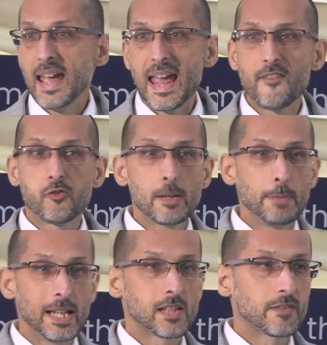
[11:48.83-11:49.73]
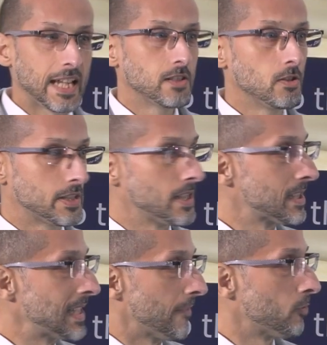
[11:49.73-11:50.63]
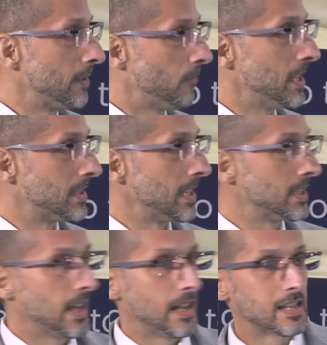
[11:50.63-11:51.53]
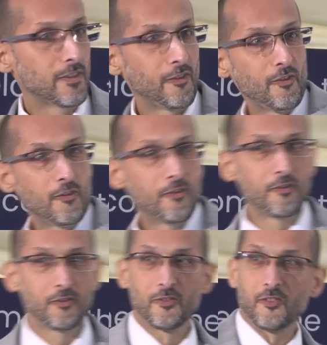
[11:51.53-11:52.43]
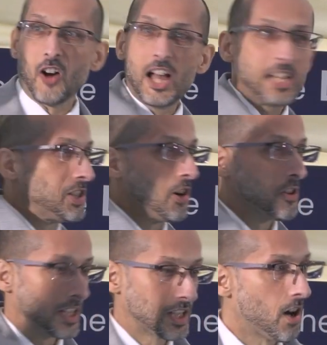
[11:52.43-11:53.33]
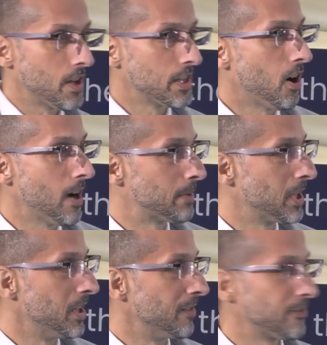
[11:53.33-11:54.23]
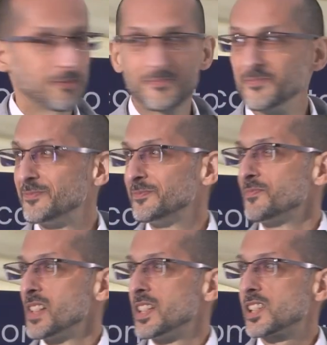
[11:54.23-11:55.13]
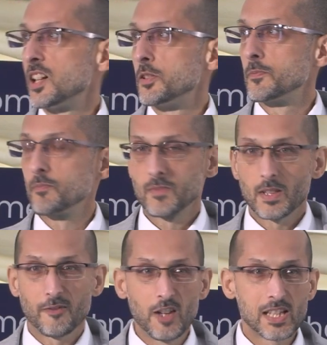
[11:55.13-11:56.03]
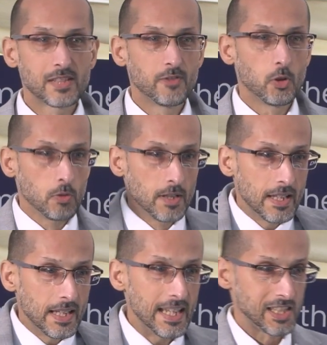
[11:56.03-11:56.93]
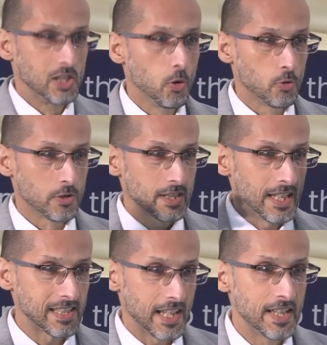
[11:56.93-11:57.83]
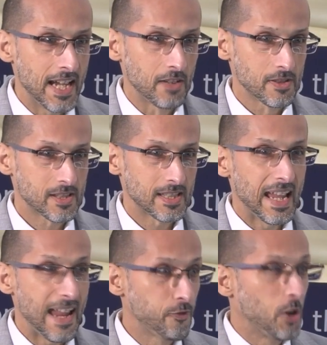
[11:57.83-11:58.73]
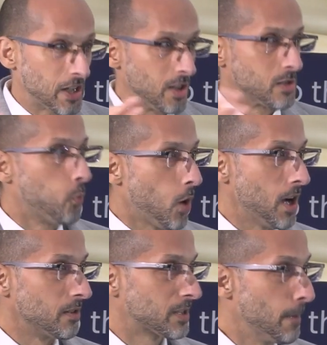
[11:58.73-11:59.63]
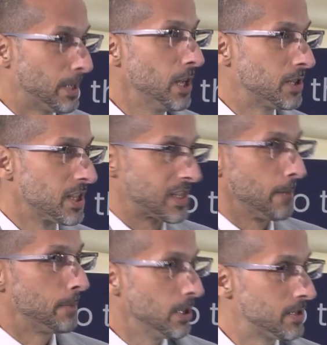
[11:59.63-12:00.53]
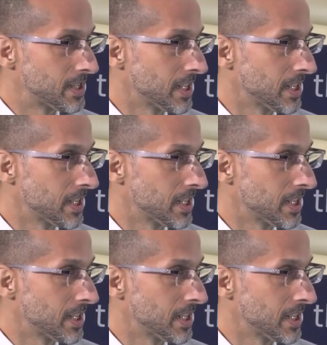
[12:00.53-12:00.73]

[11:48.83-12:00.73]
every piece of technology that's ever invented has fired along the Gartner hype curve. So, first of all, it's launched, it's announced, everyone goes wild. Computers are